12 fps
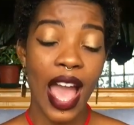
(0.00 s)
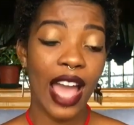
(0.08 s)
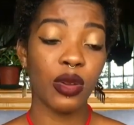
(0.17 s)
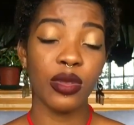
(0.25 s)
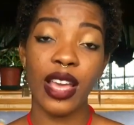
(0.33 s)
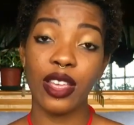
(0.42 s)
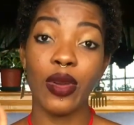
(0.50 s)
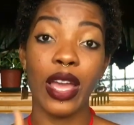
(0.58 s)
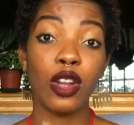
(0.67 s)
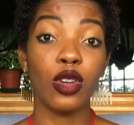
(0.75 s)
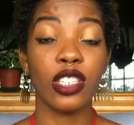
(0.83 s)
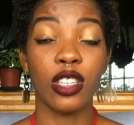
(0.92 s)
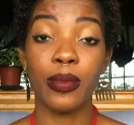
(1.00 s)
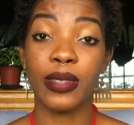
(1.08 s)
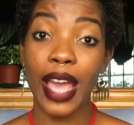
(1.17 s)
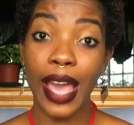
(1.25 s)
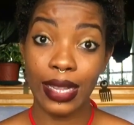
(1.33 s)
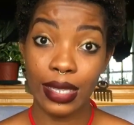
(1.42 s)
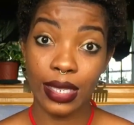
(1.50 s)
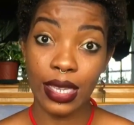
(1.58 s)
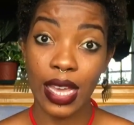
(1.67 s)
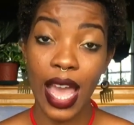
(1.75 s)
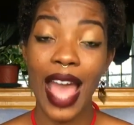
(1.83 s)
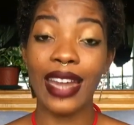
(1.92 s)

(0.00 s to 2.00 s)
I know that you can hook it up to Etsy,